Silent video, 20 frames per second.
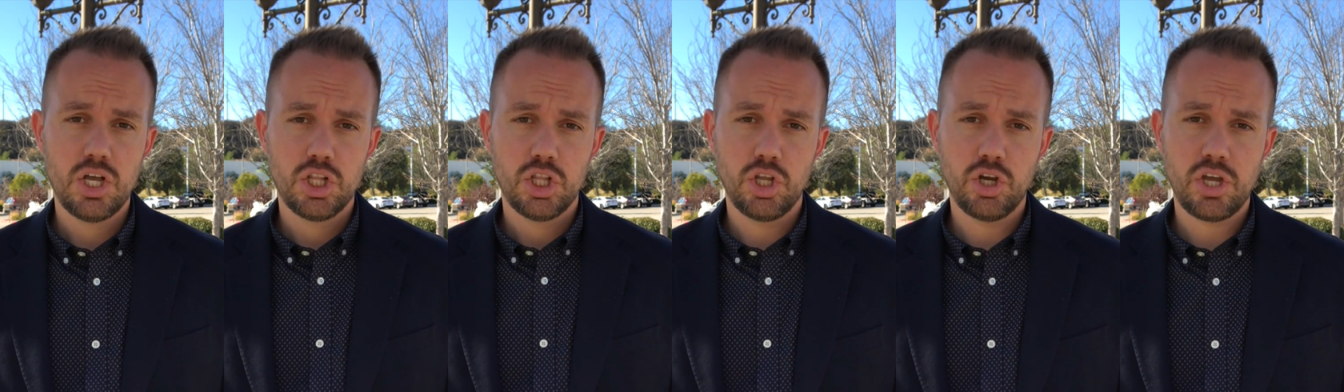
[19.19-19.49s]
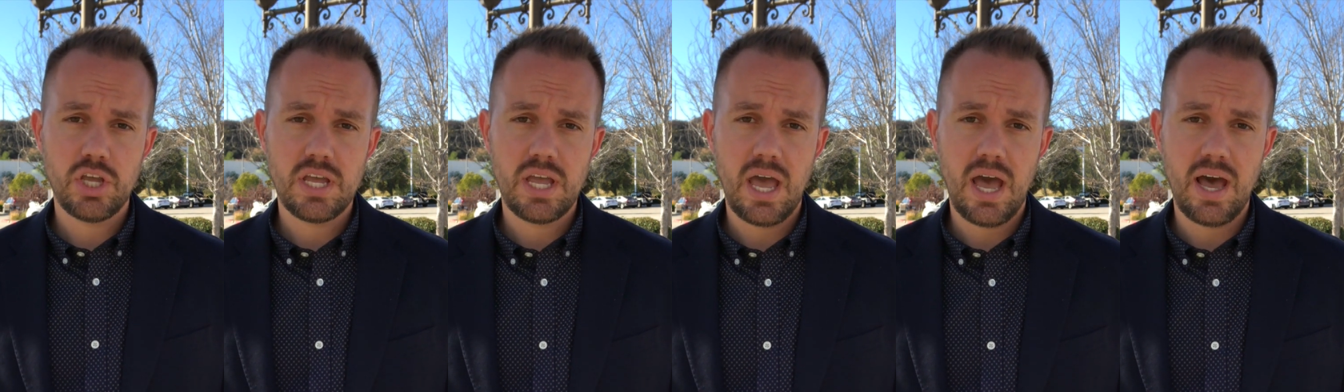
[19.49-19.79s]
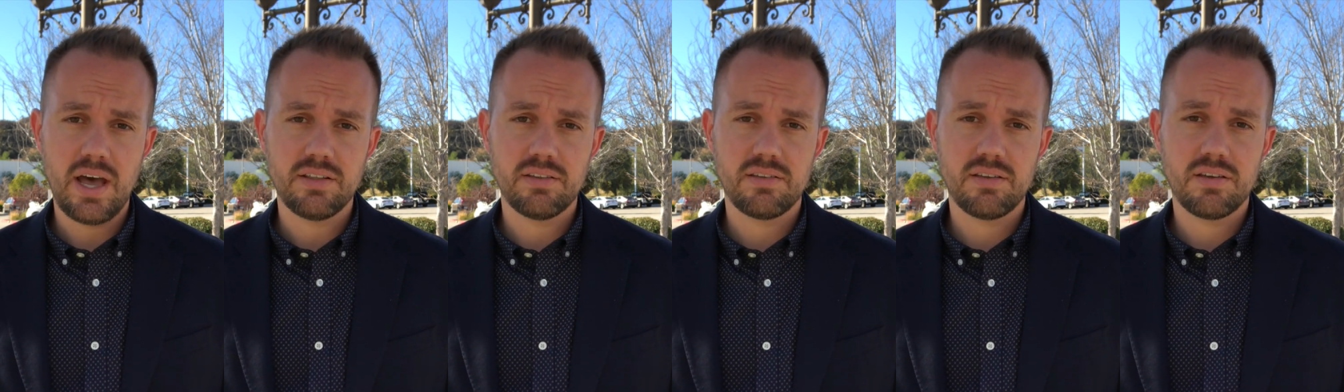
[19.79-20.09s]
looking
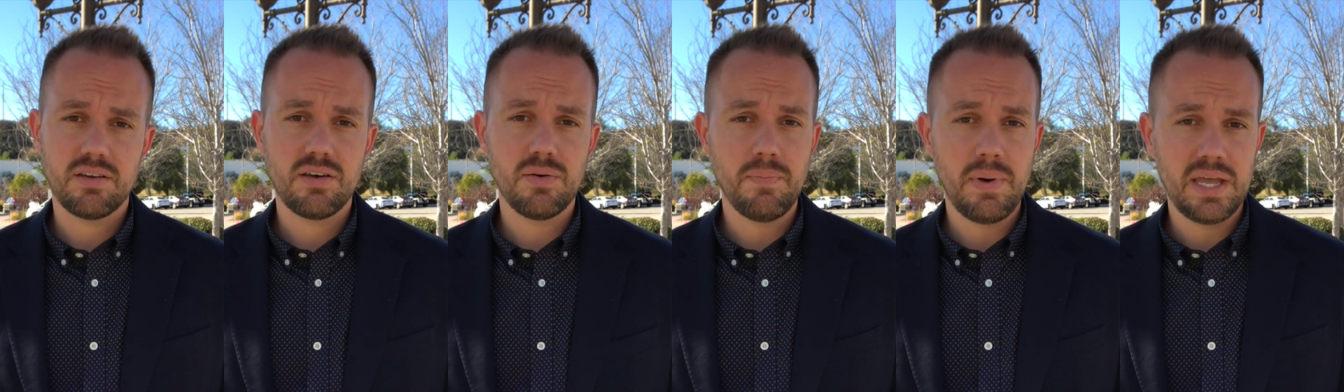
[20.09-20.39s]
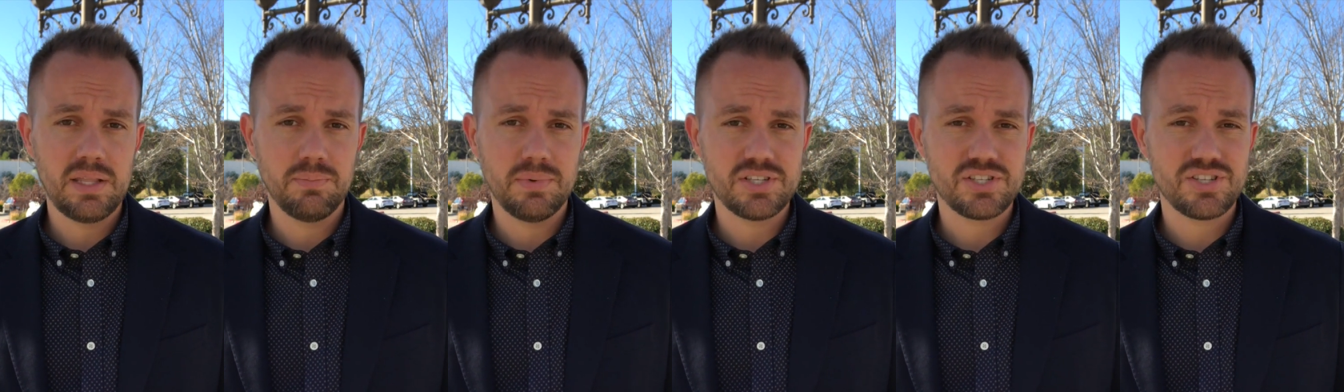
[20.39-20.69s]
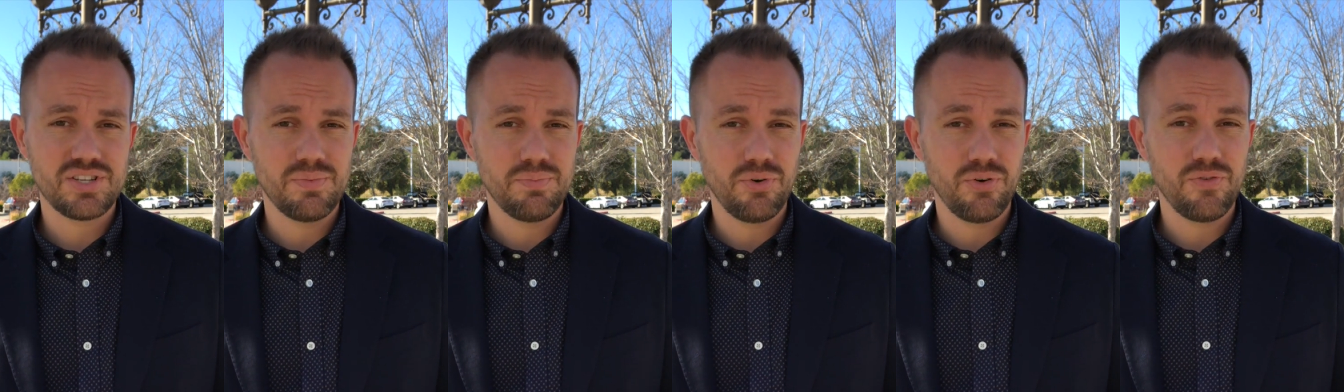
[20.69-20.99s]
at commandments
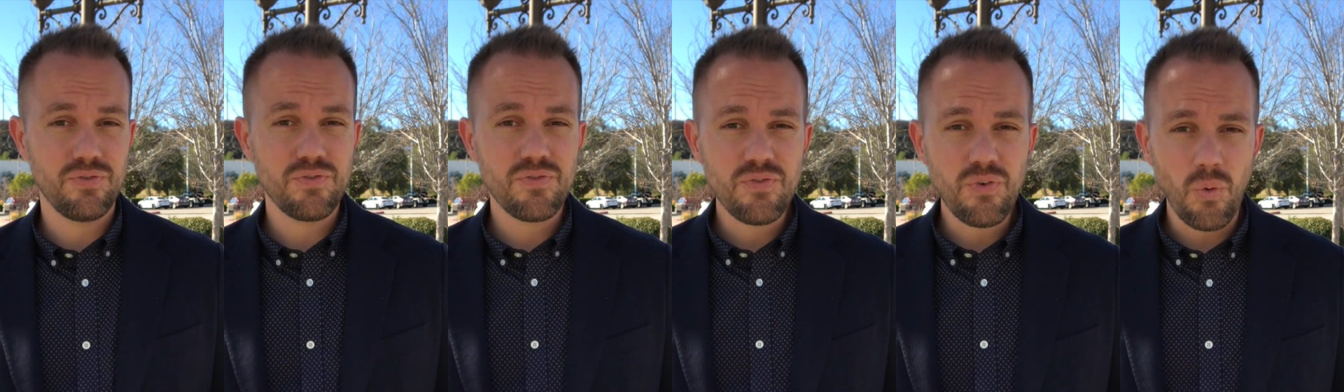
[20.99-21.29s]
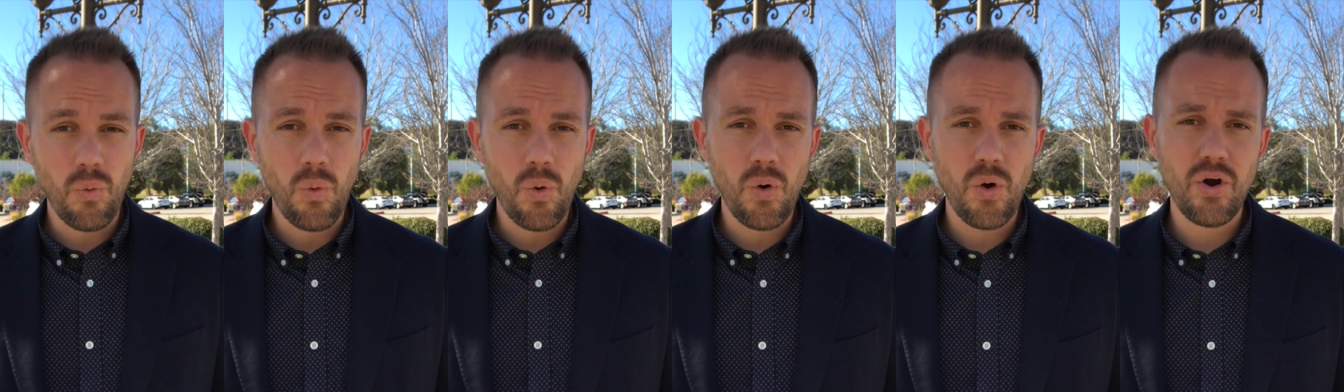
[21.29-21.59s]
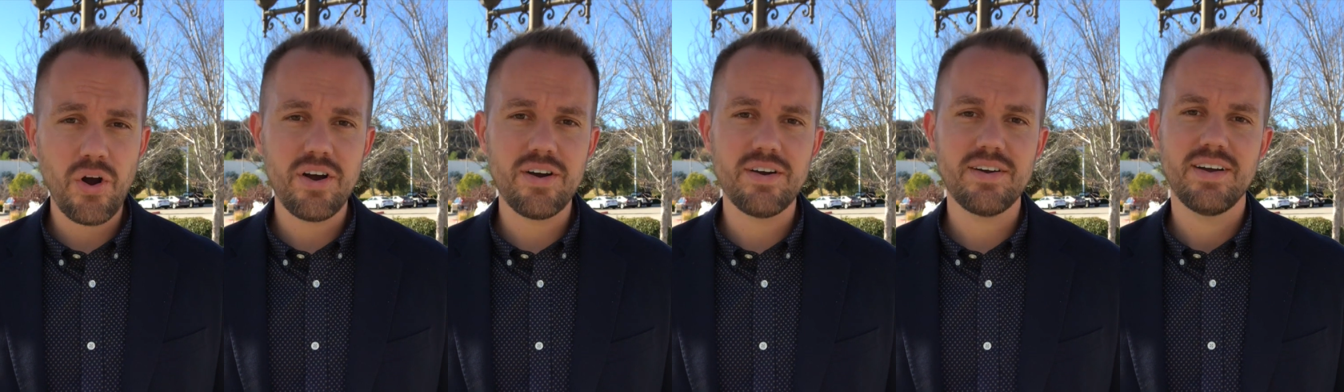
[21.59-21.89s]
number
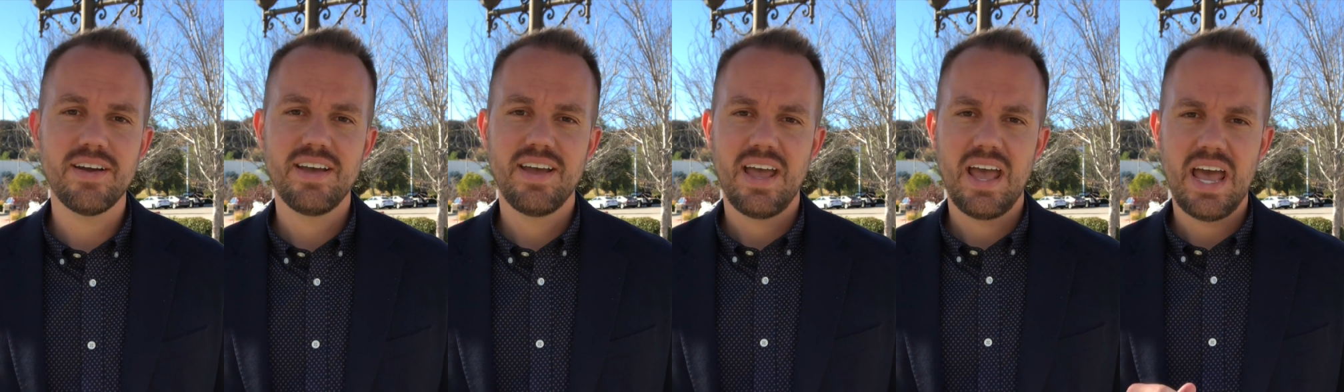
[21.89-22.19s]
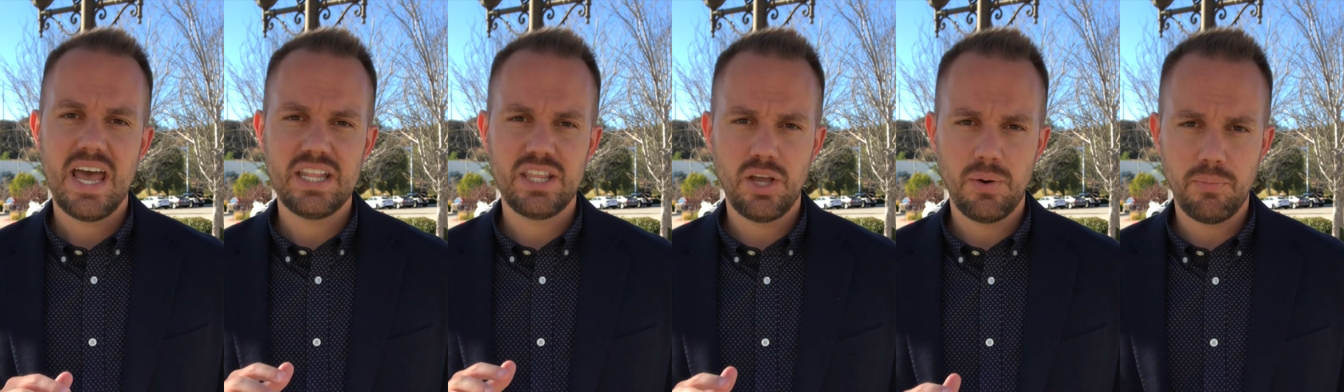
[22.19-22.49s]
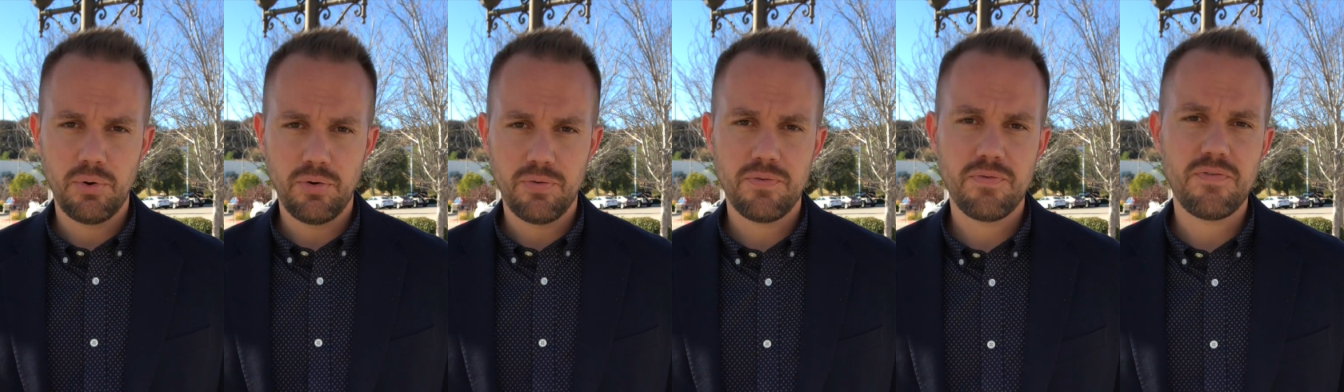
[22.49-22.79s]
four and
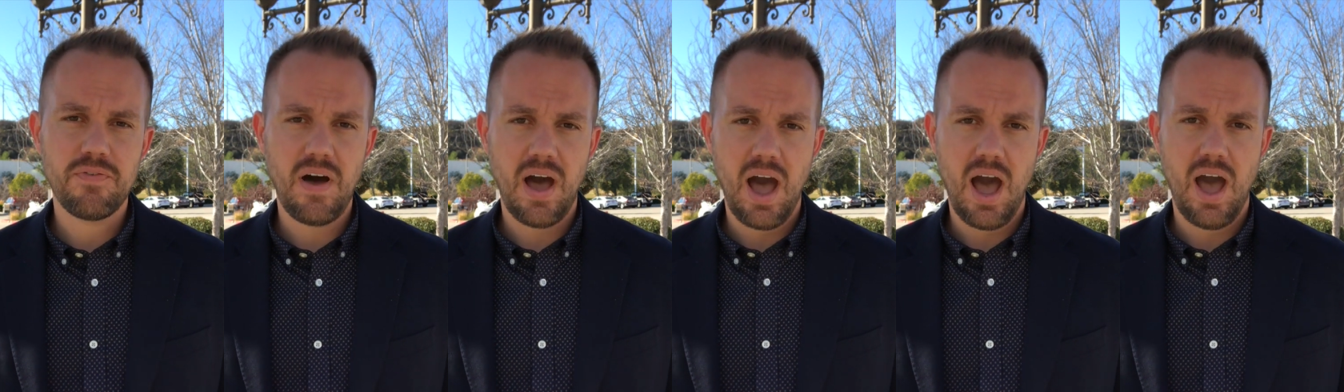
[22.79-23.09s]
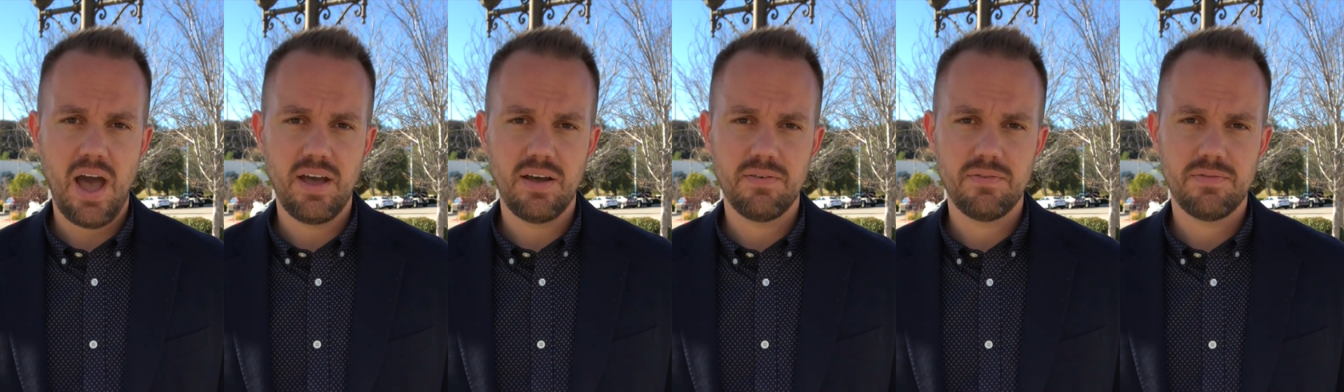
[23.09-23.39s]
number five.